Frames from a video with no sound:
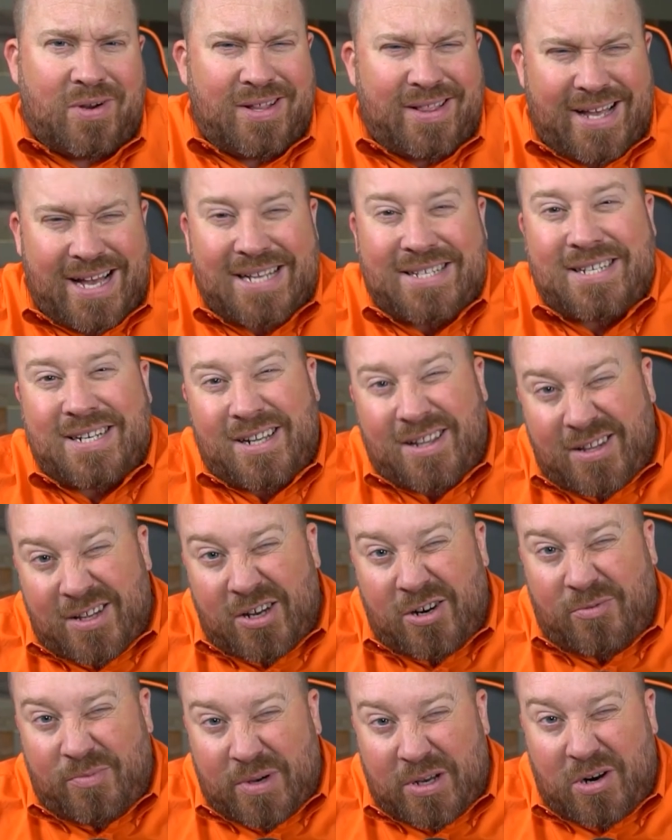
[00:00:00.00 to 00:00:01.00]
It lasted a
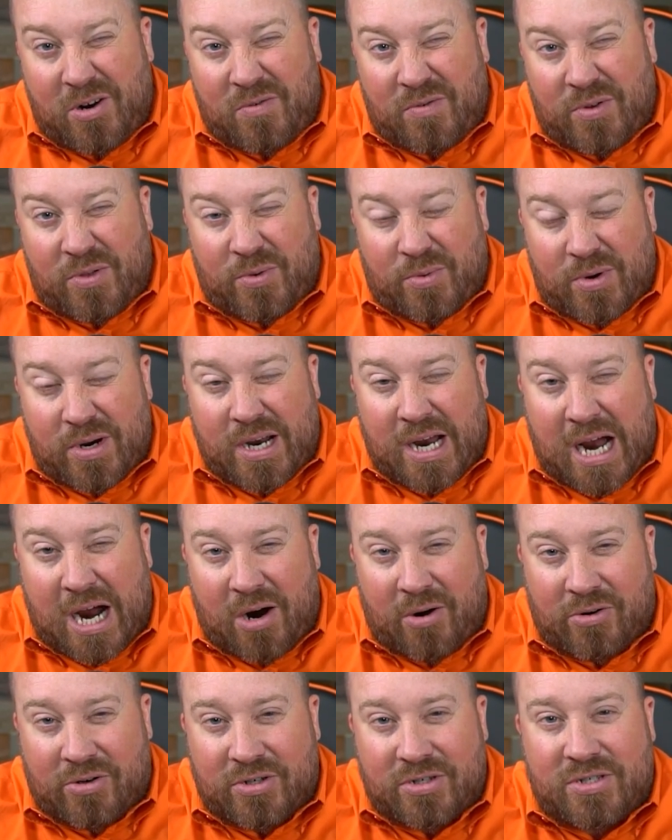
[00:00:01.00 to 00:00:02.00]
little bit over 3
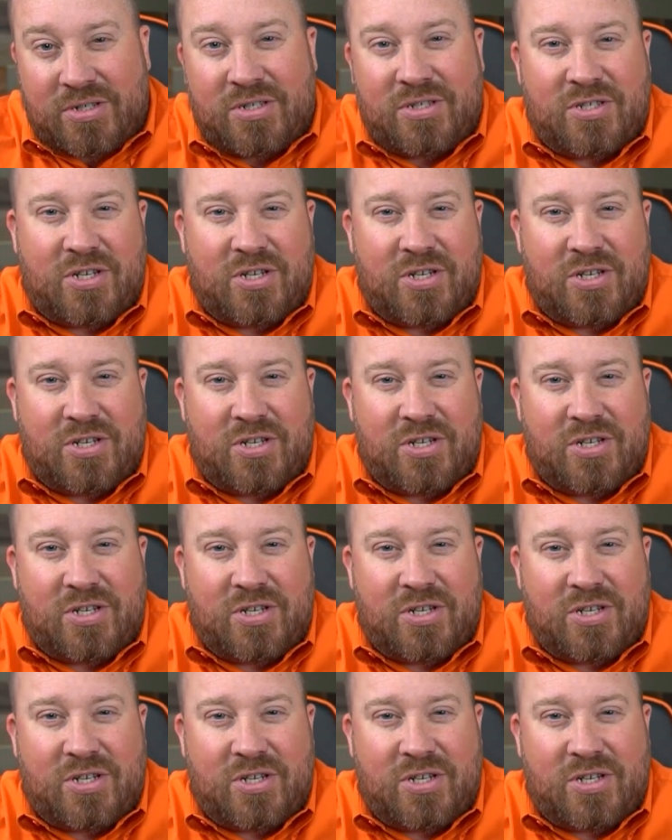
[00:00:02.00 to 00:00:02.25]
hours.